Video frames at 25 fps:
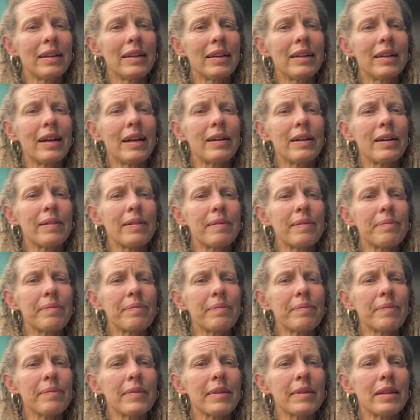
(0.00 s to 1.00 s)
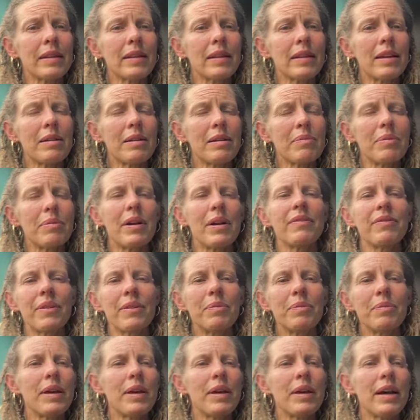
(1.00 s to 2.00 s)
Um, Apart from
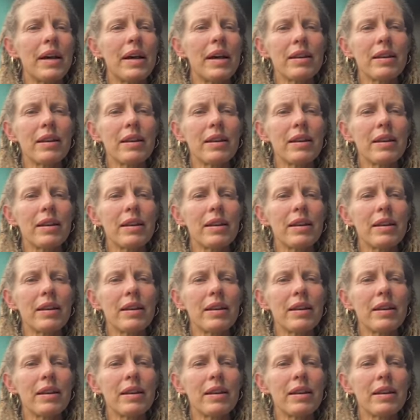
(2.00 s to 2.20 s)
the other